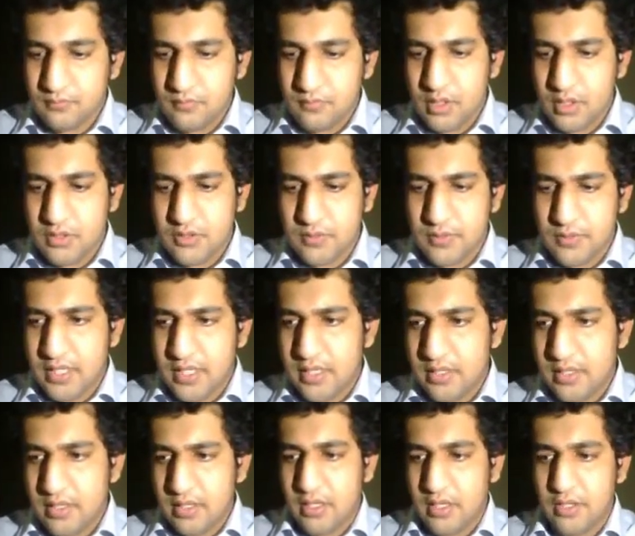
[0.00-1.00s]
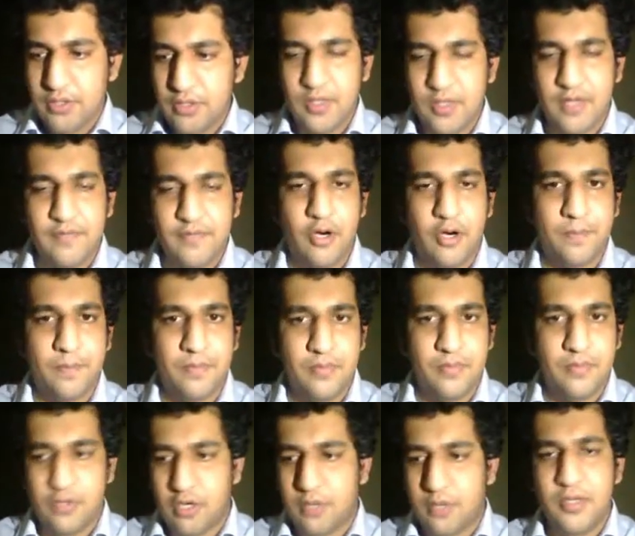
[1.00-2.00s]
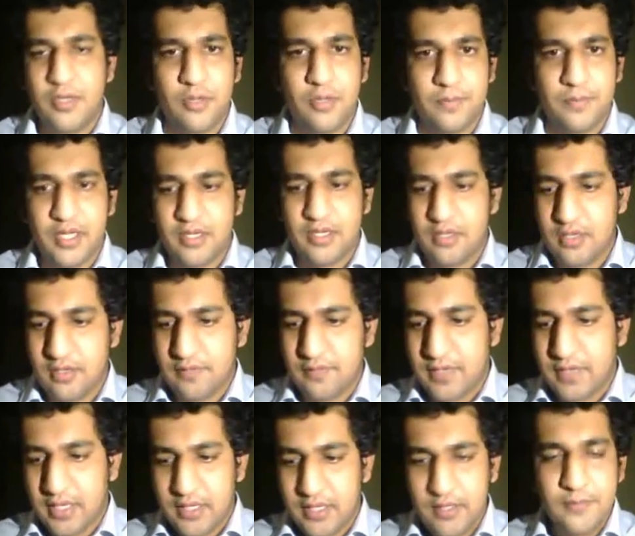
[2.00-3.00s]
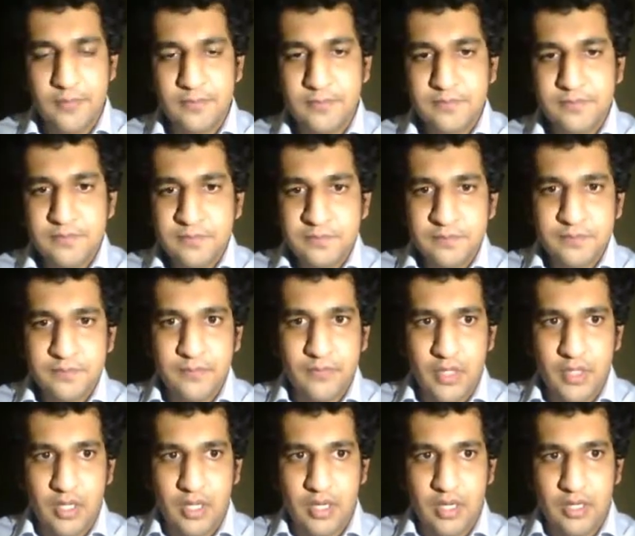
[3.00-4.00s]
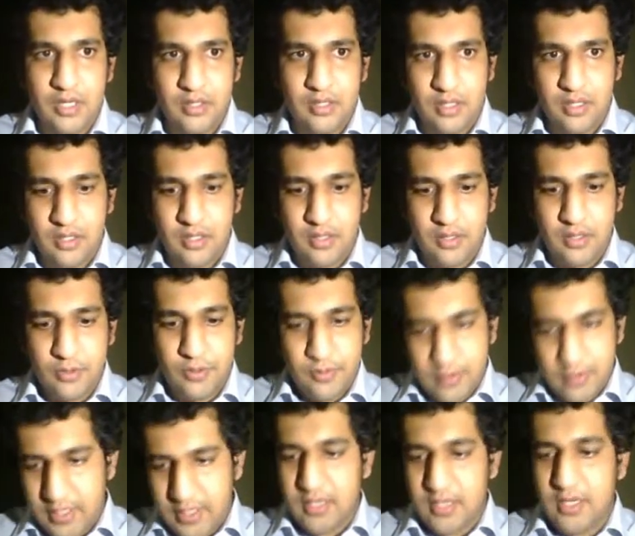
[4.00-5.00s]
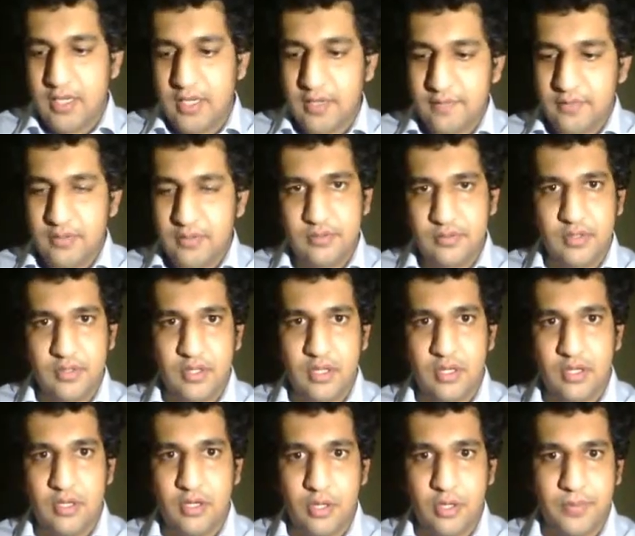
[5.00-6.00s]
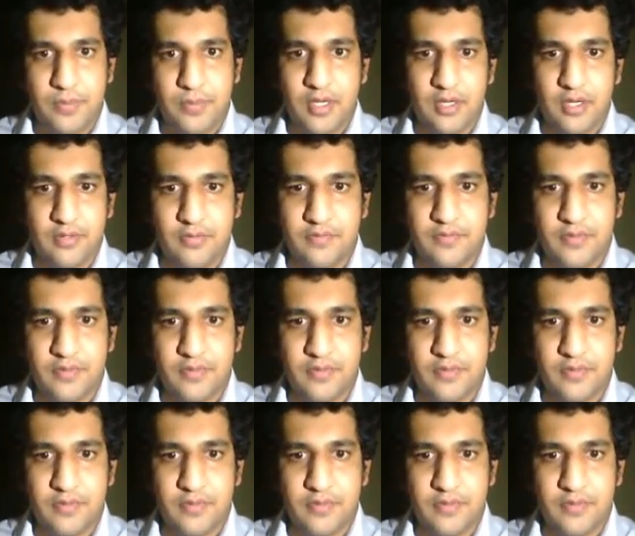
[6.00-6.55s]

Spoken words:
So there you have a normal optic nerve head, and you directly have a optic atrophy.